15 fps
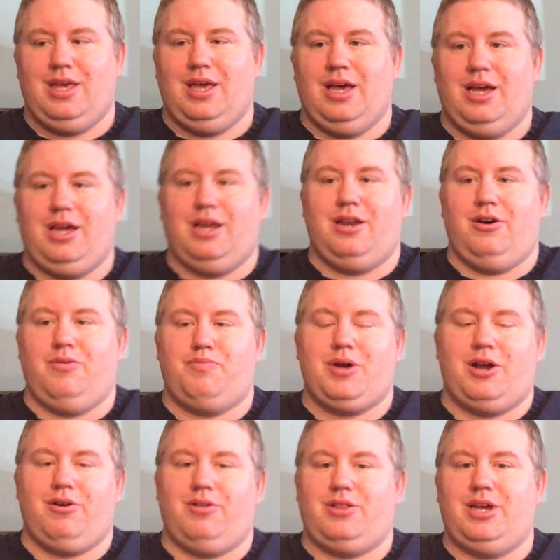
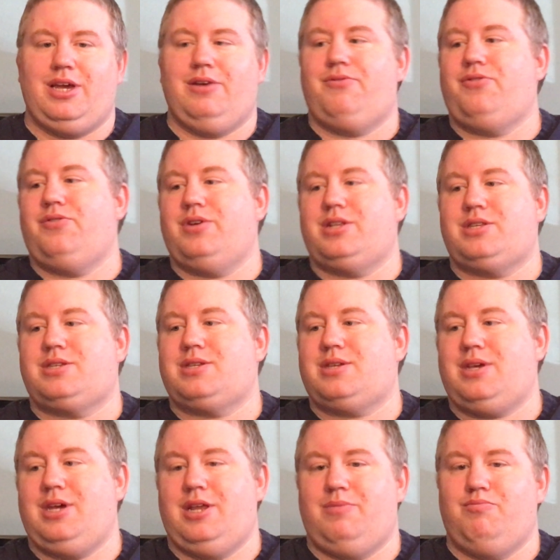apparently if it's
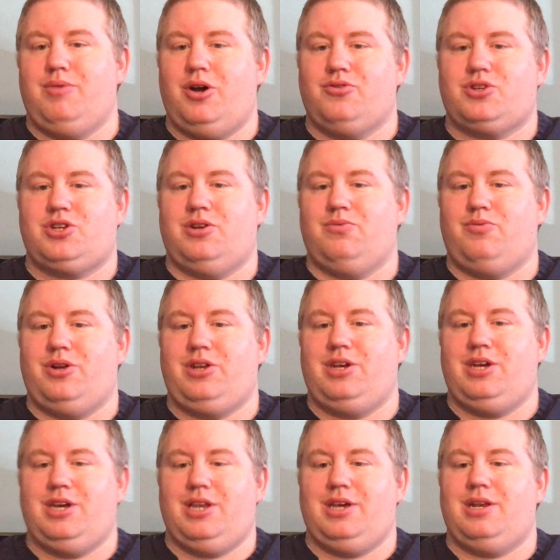in motion when you
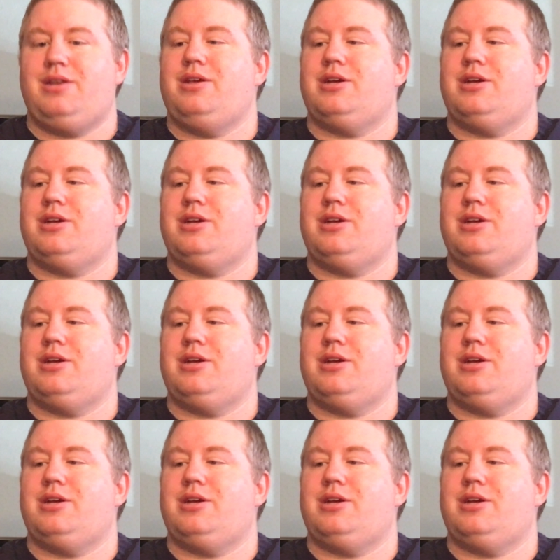hit it,